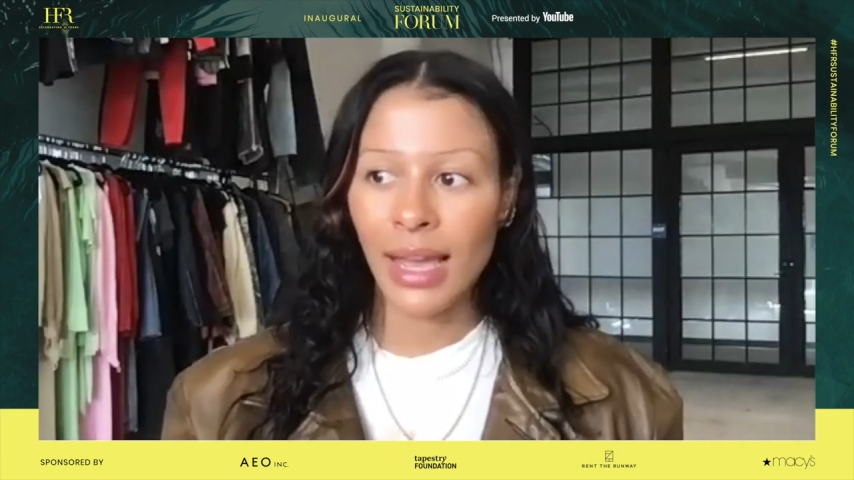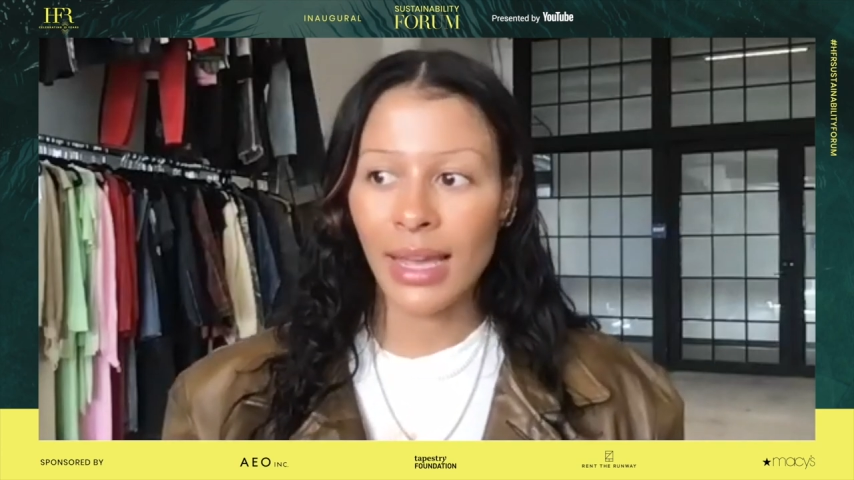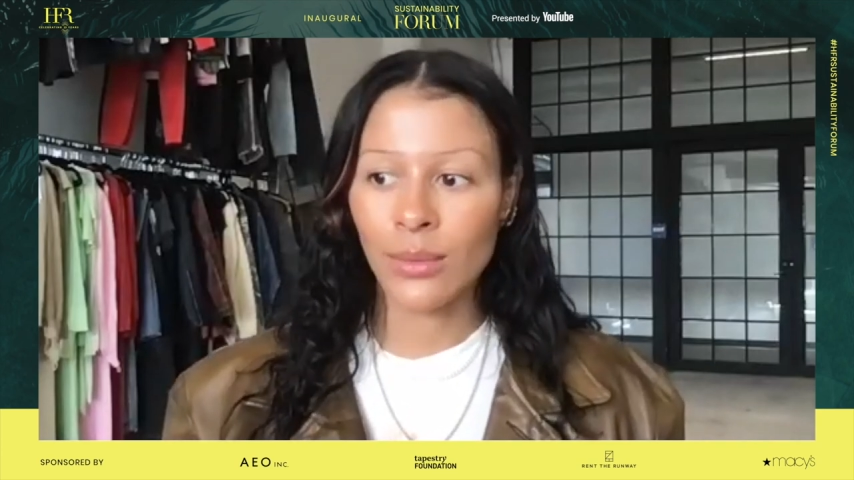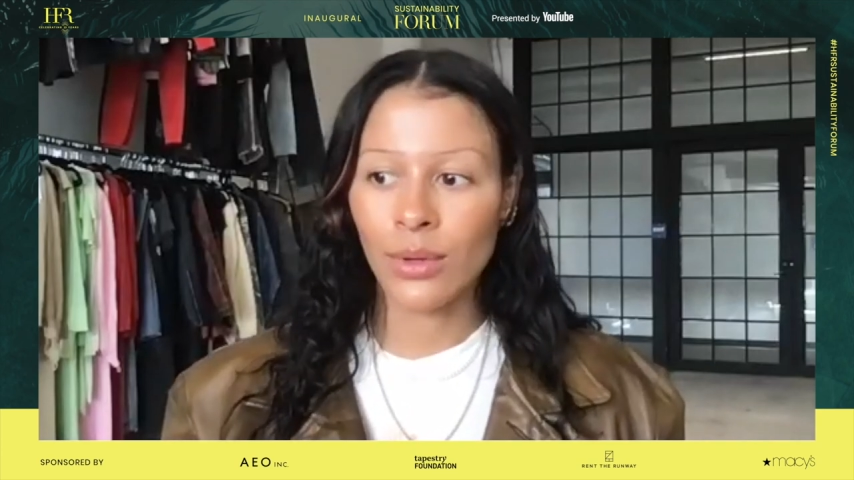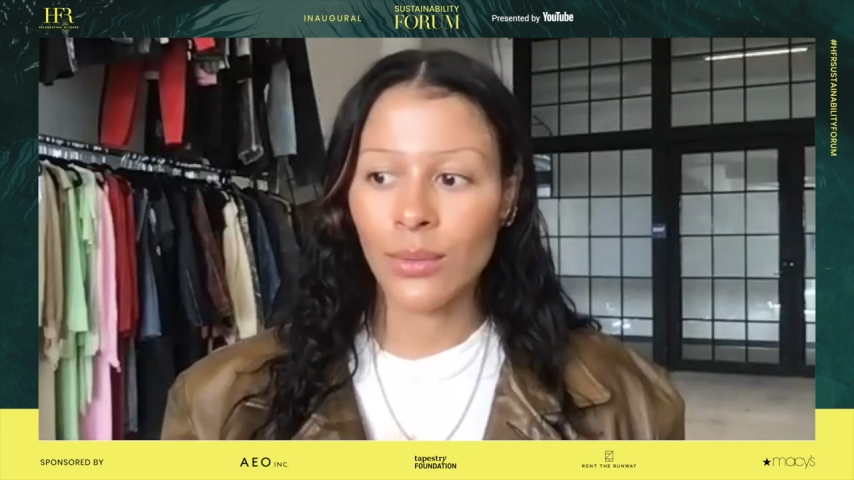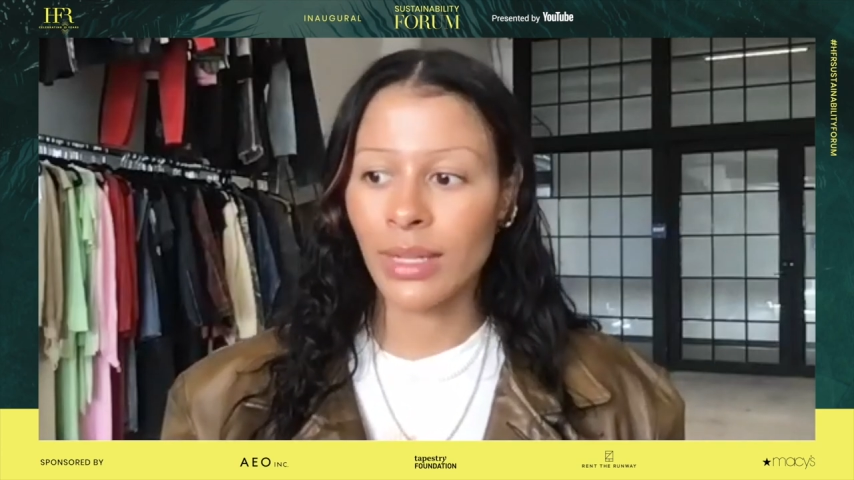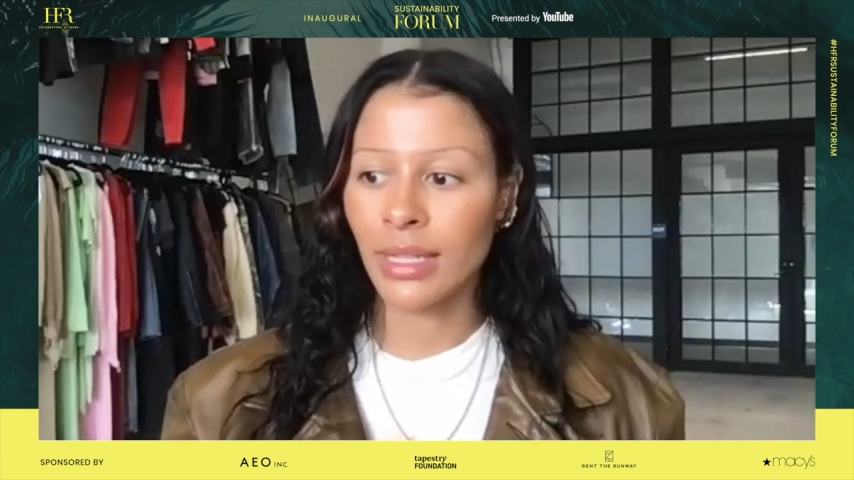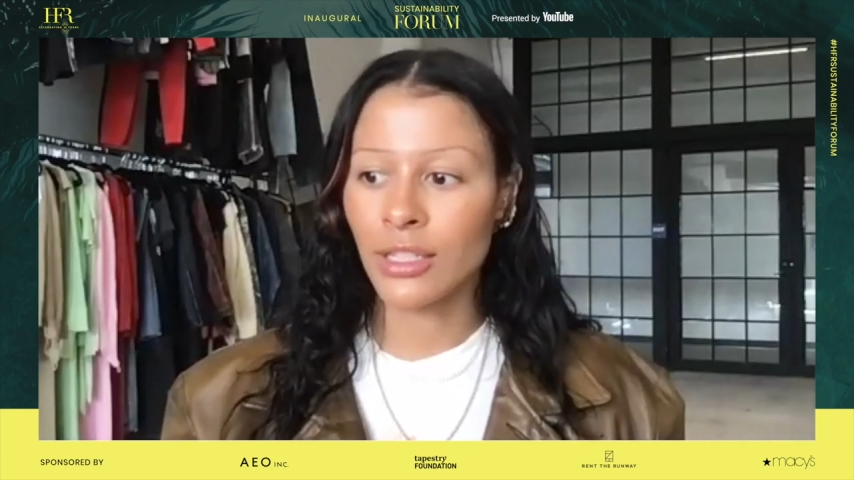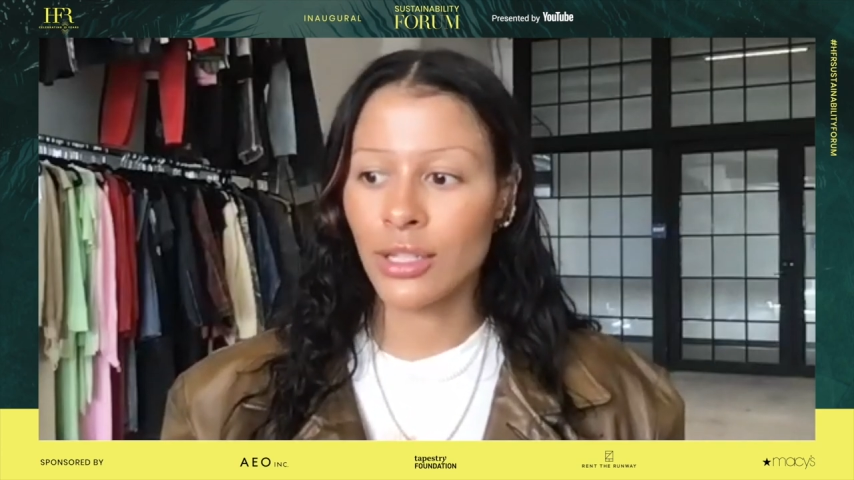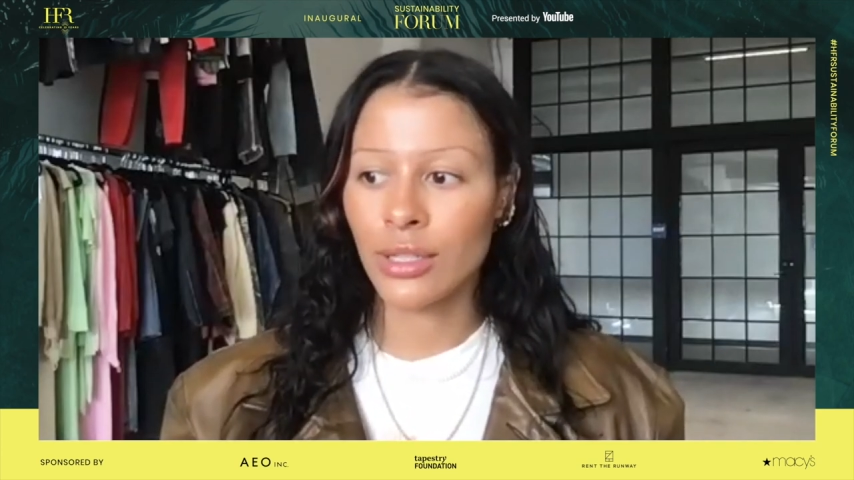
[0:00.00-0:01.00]
and we're
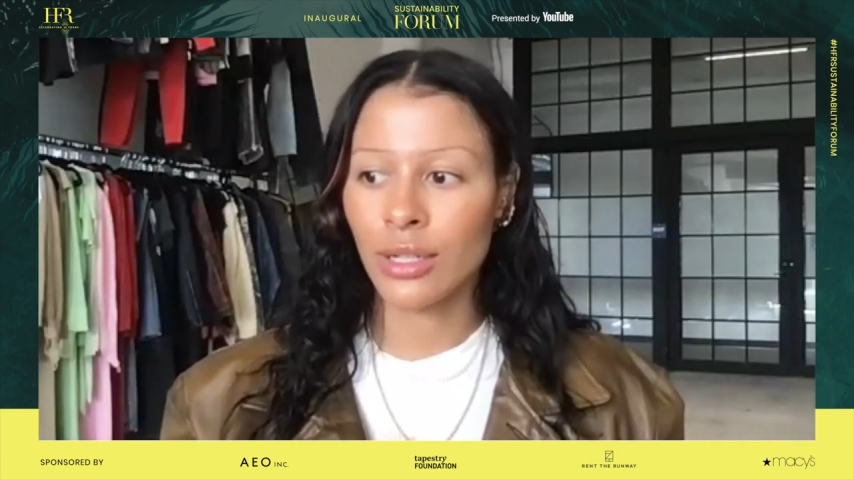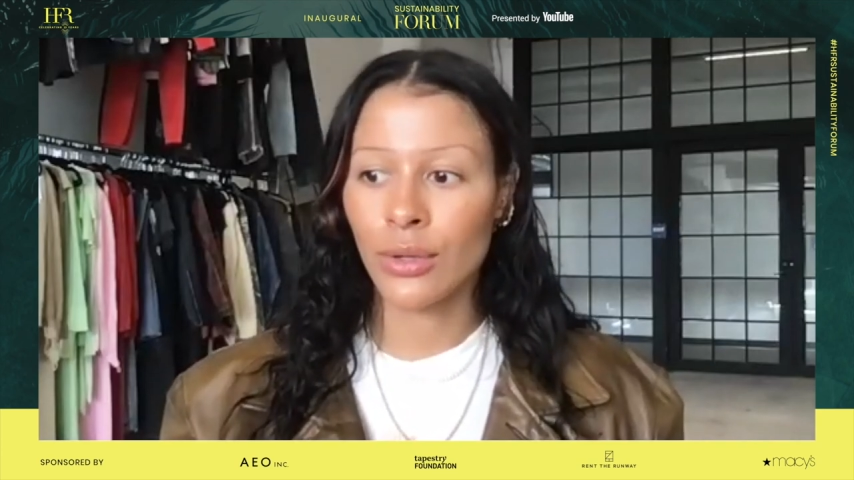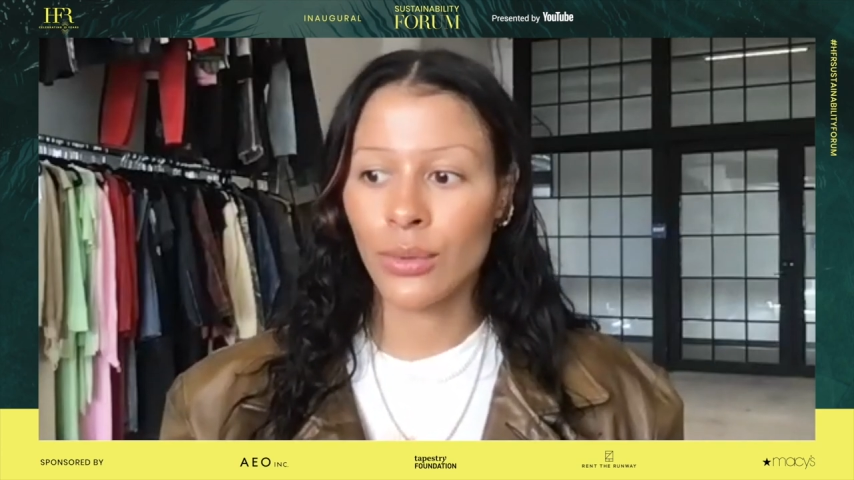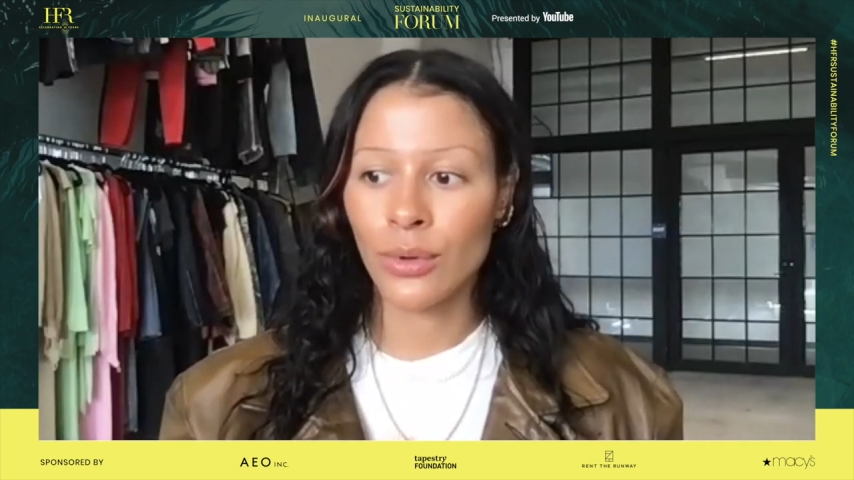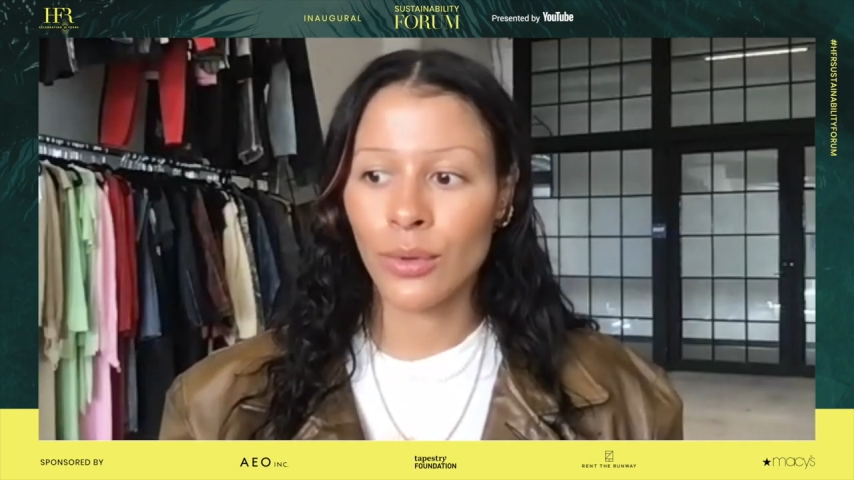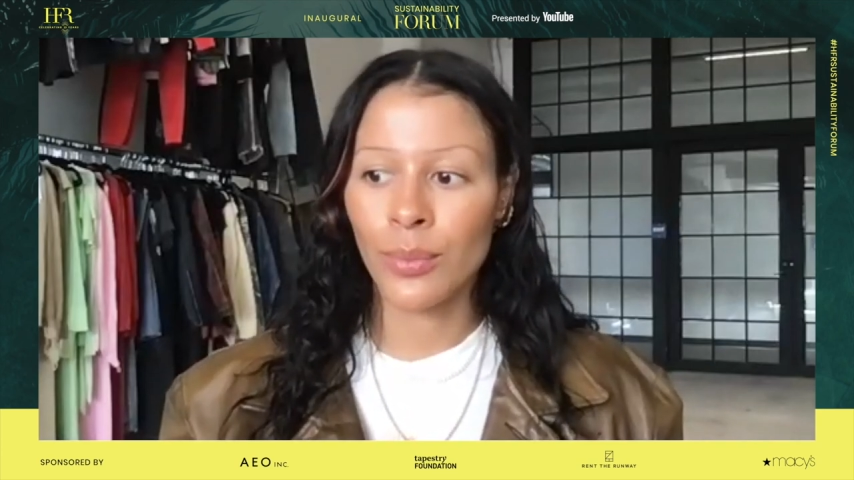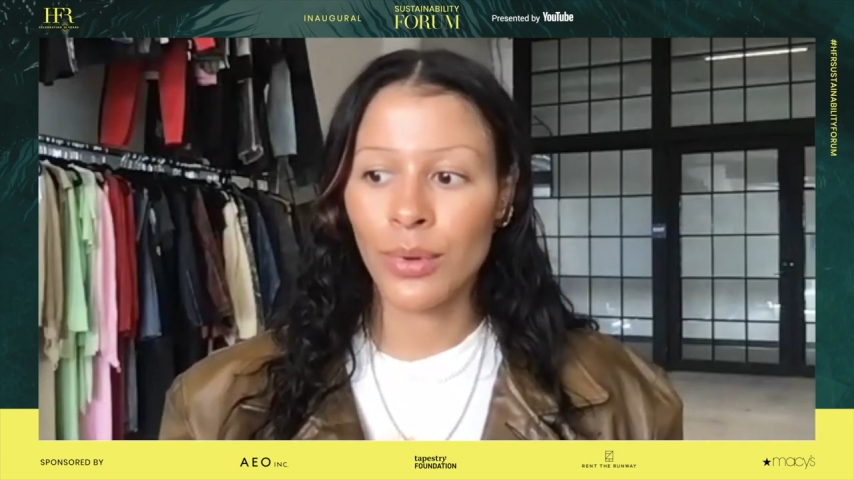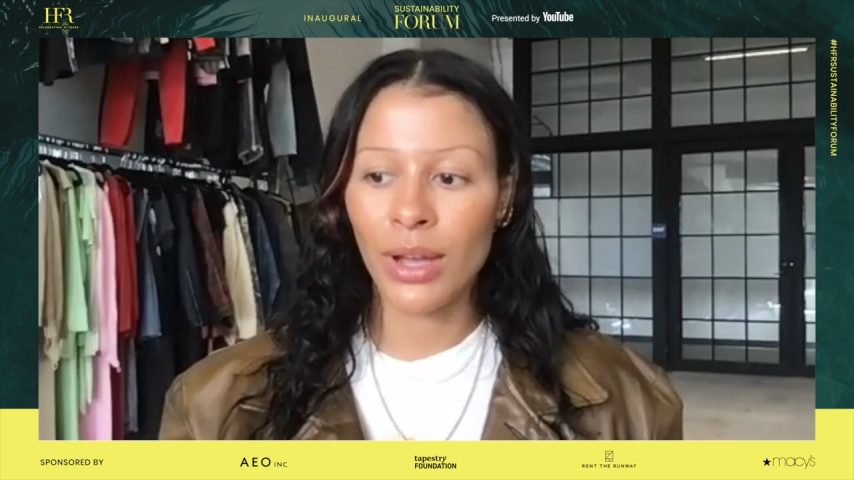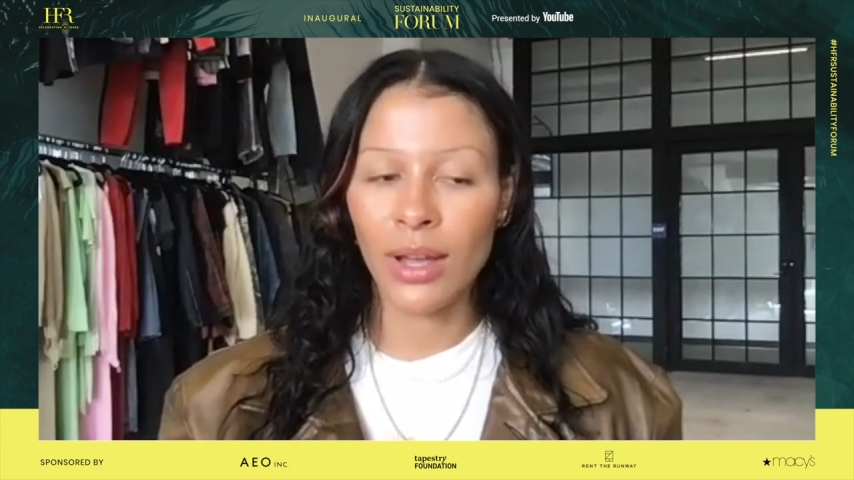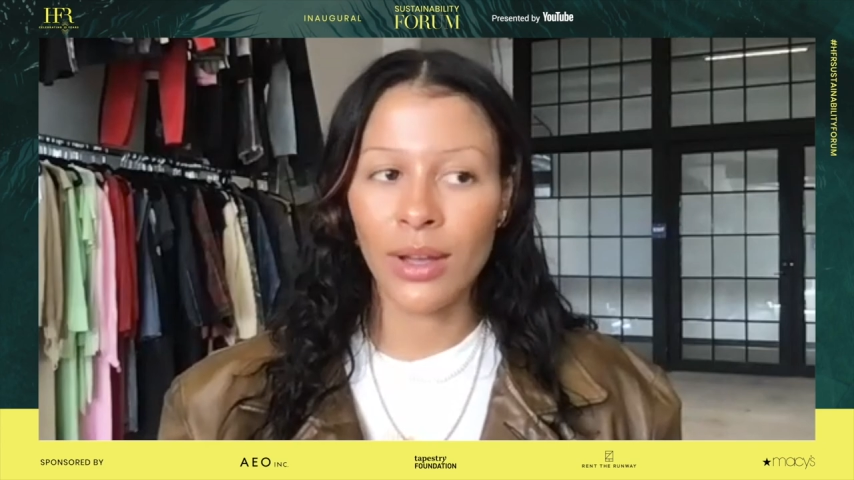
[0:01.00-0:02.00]
really just a group
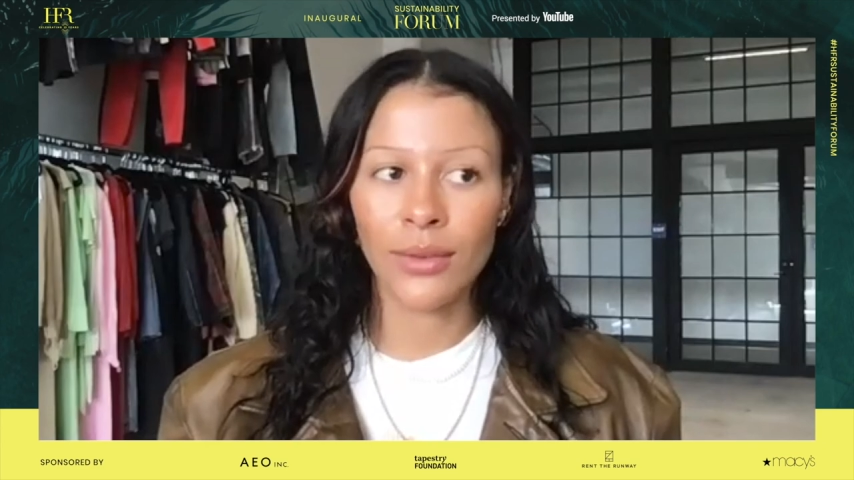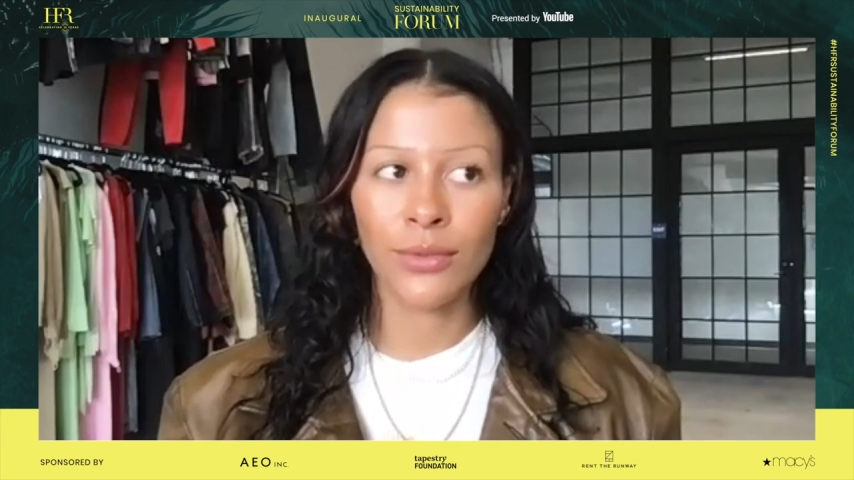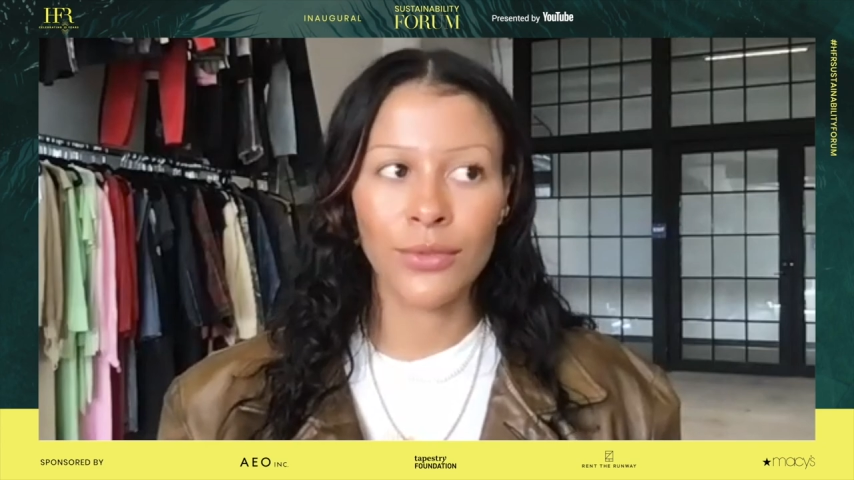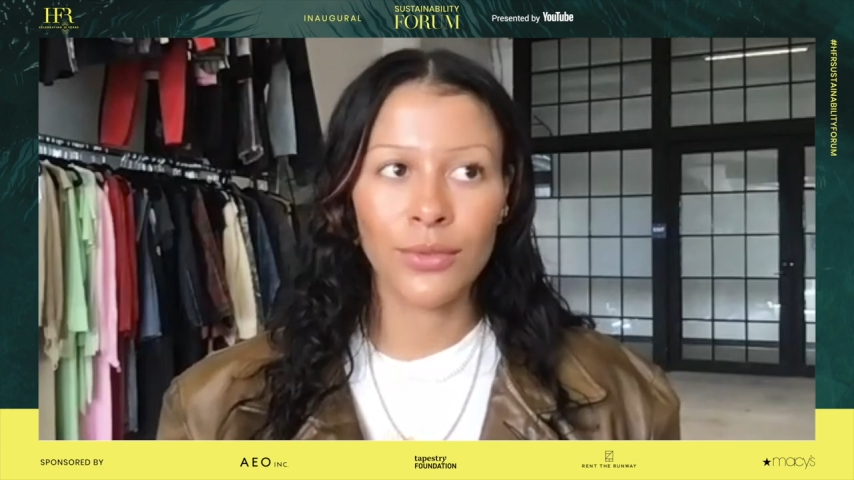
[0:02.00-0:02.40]
of